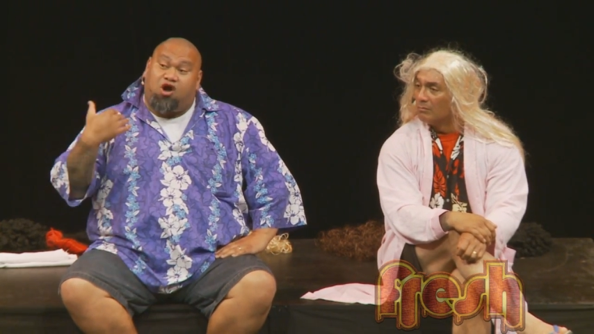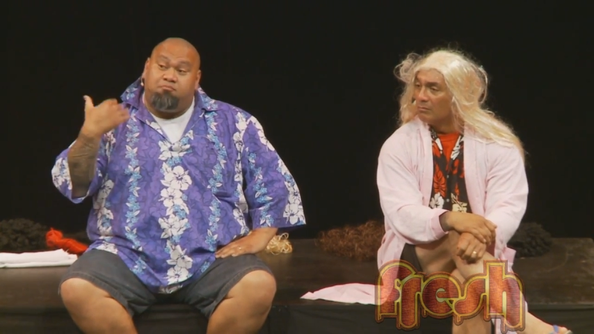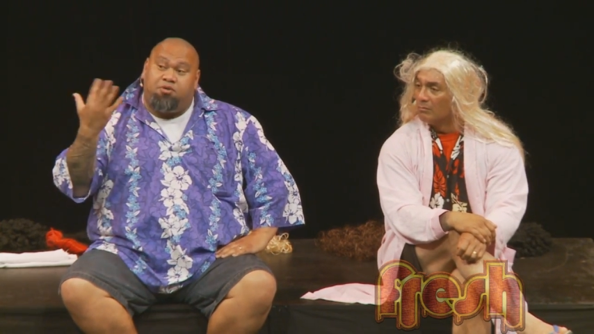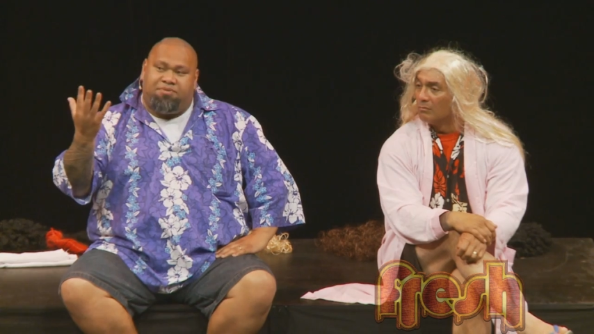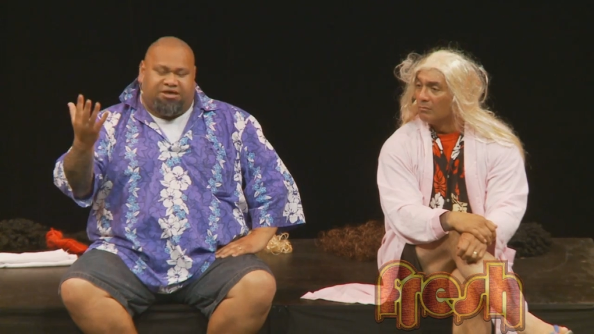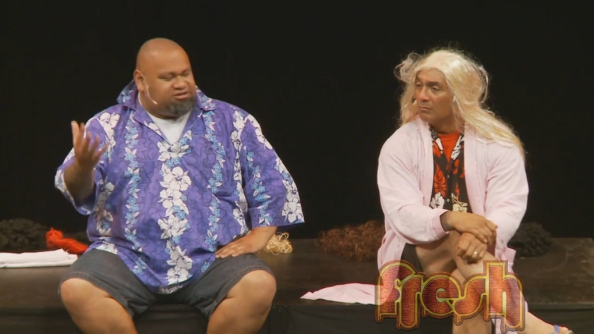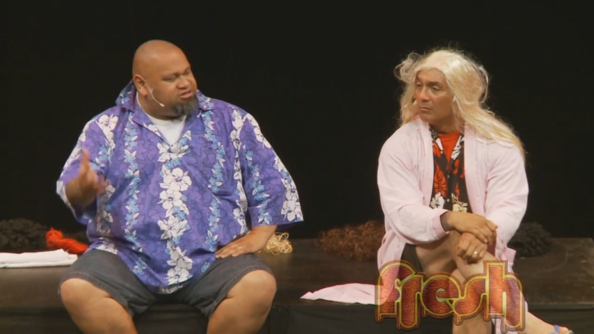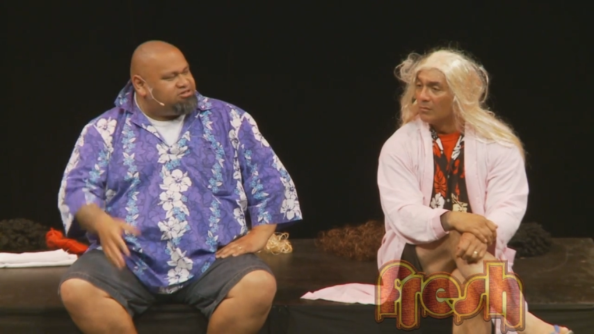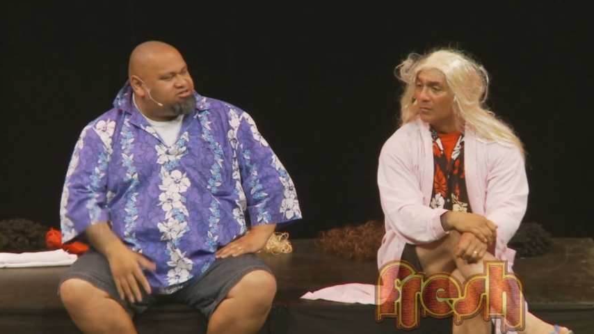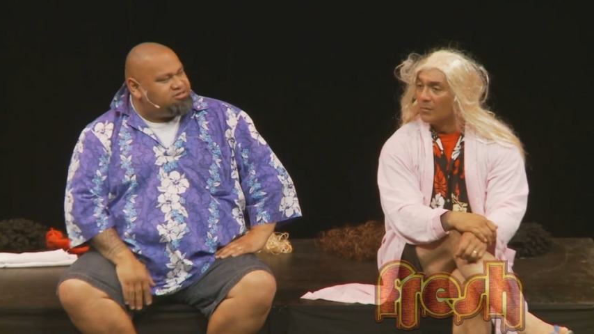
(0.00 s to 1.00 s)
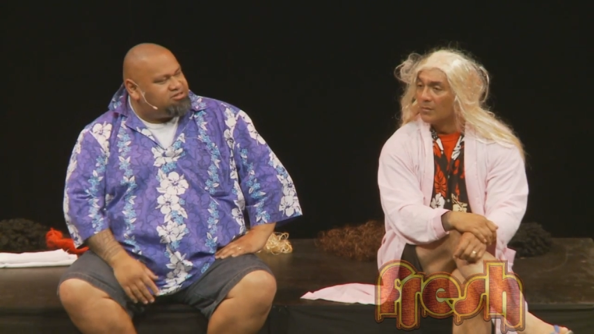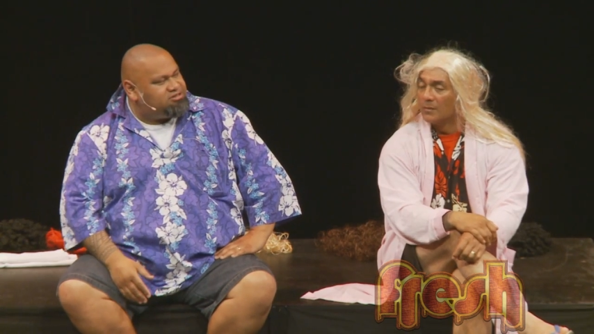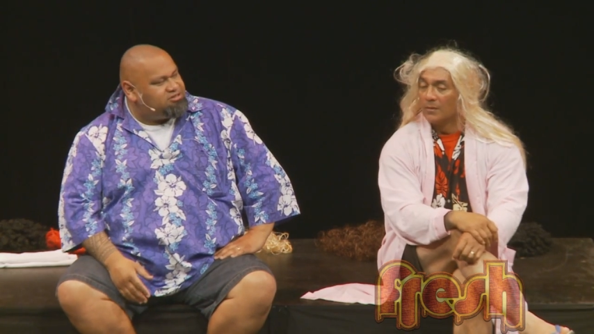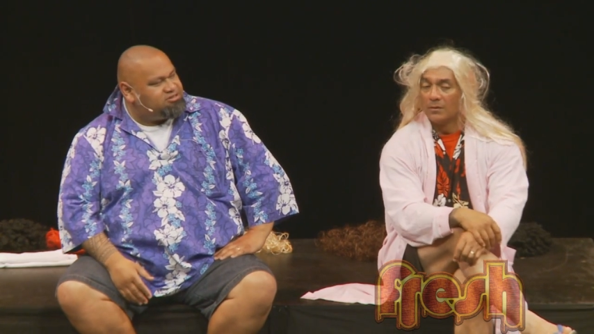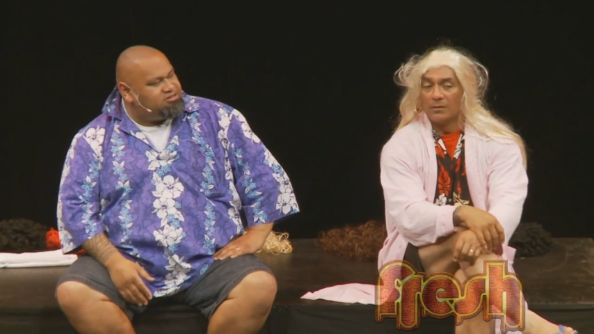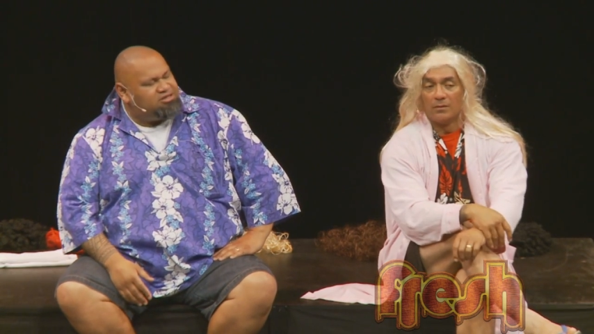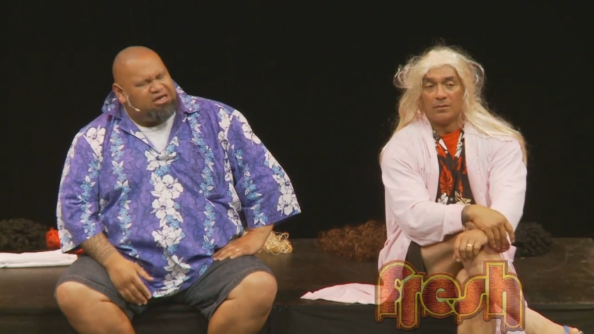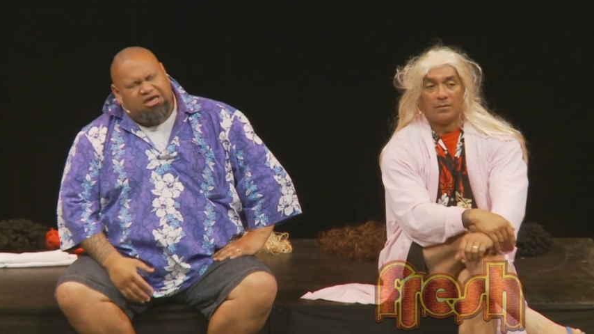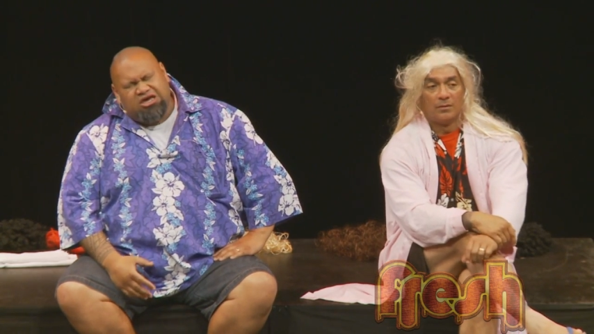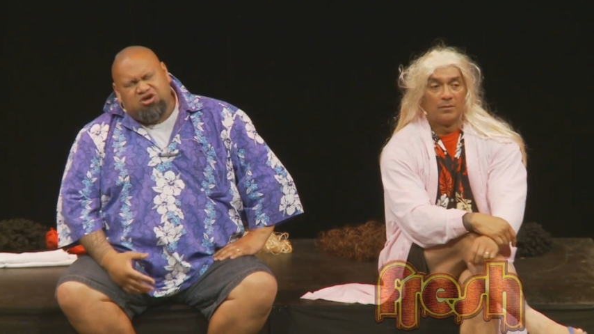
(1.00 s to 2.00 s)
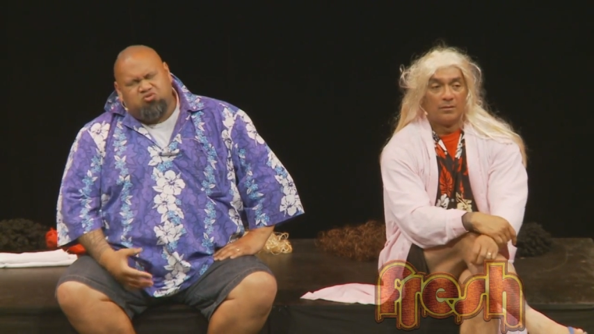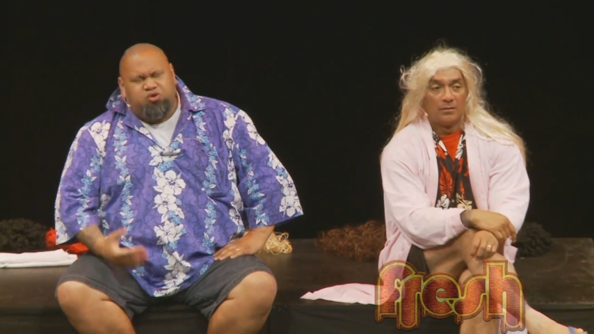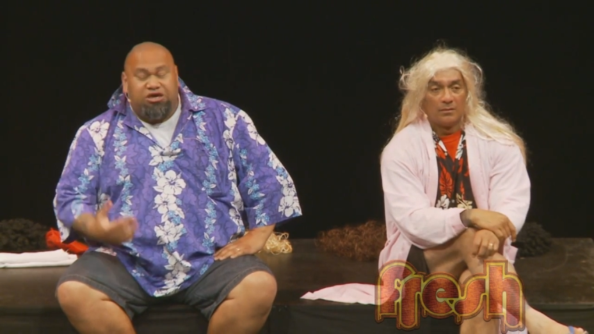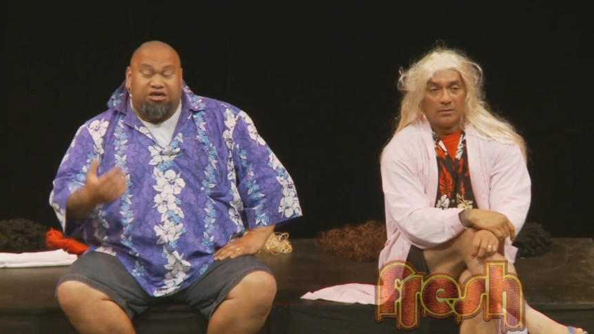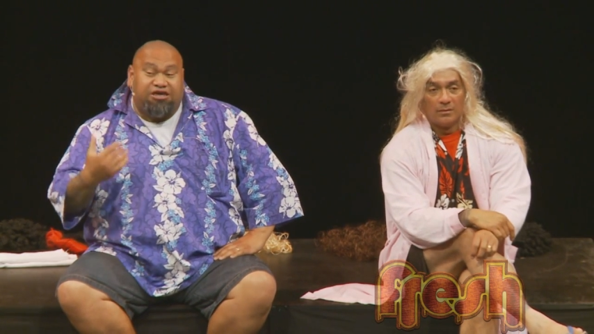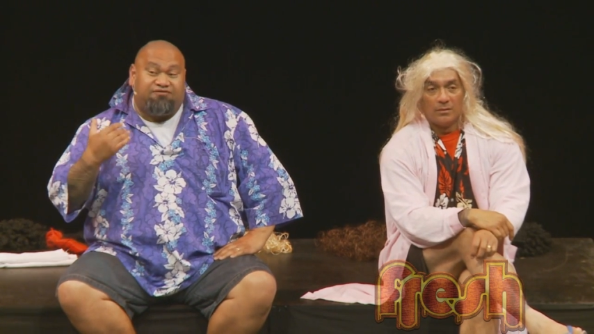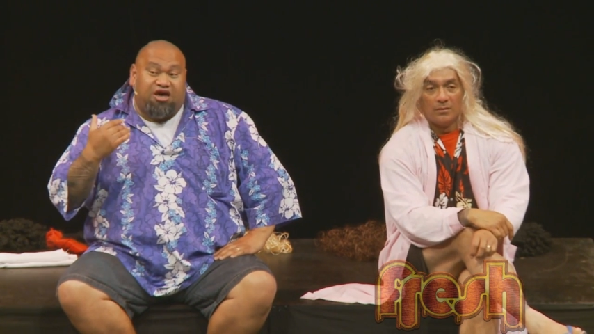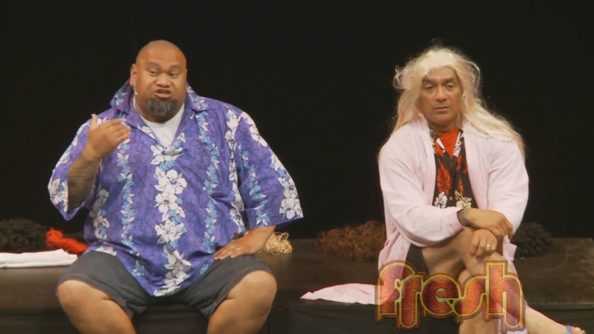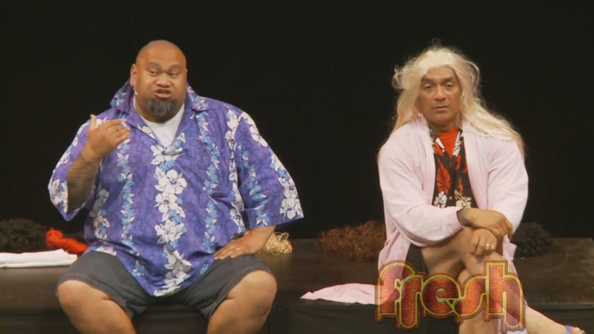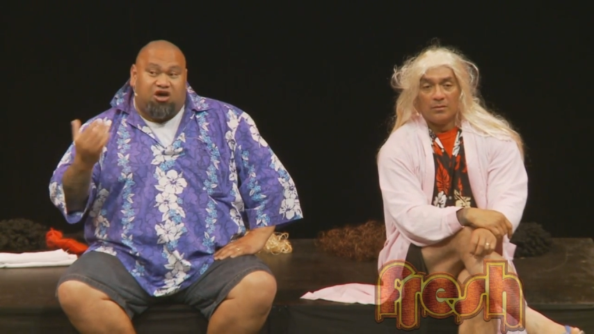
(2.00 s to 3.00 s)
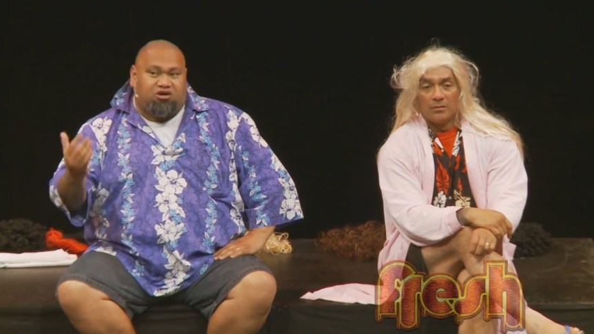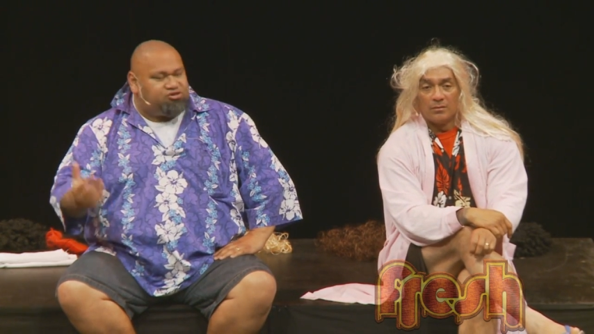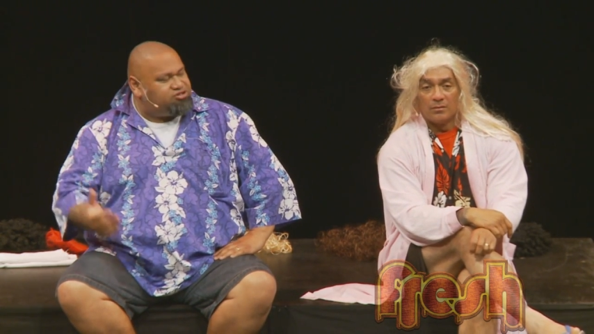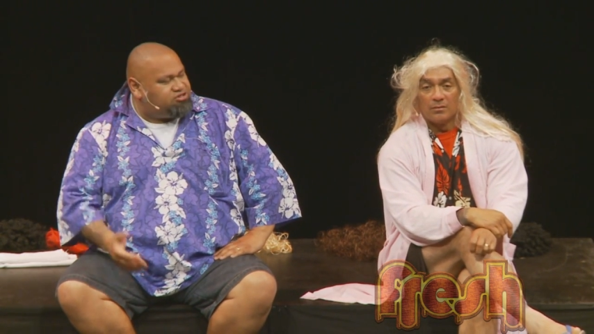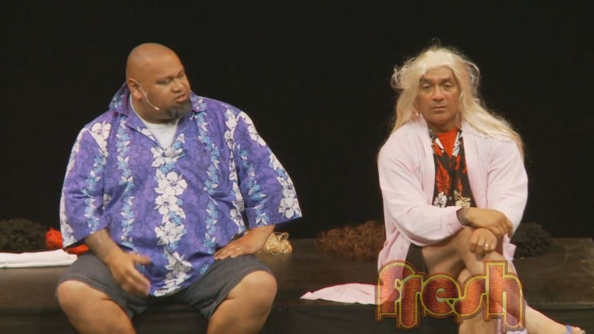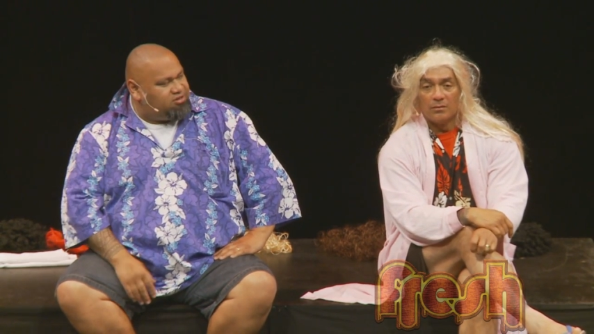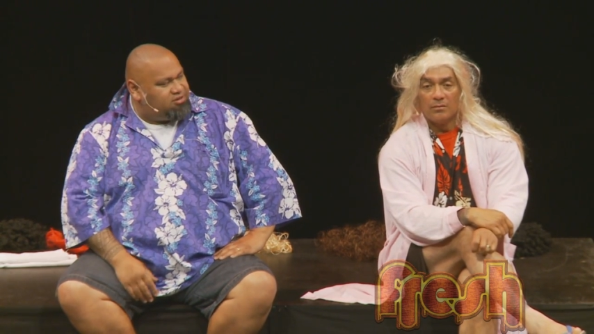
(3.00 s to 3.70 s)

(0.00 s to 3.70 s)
Speaker 1: compliments. We give a chikes.